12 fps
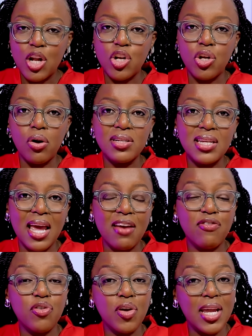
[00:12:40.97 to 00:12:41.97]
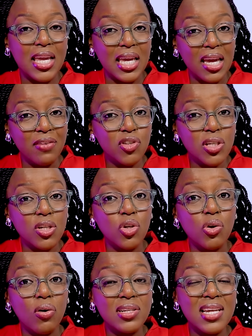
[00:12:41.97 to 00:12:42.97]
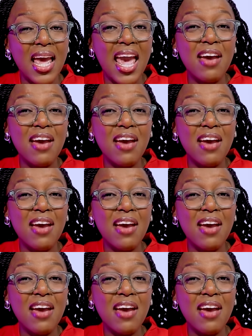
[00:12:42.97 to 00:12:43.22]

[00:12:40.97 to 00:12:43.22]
not every gift, not